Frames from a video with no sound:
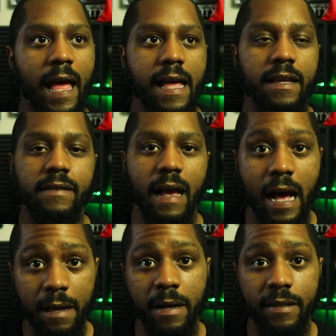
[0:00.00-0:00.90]
as
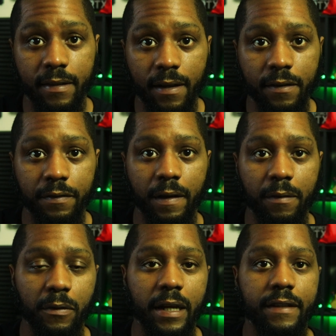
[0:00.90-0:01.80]
I myself
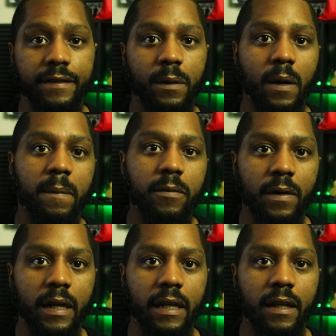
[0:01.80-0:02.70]
am ready to
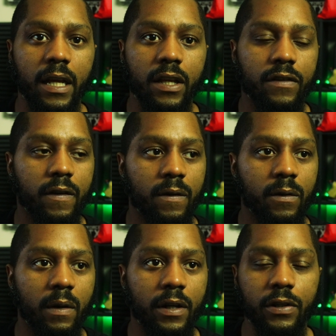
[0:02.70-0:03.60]
upgrade
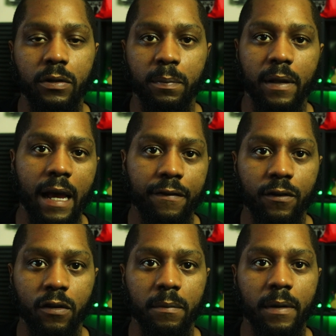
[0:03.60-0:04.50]
to a new
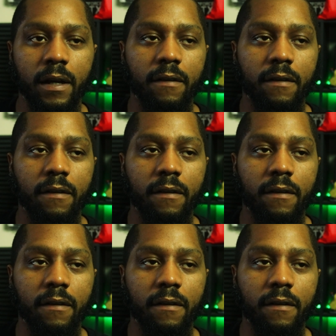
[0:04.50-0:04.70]
platform.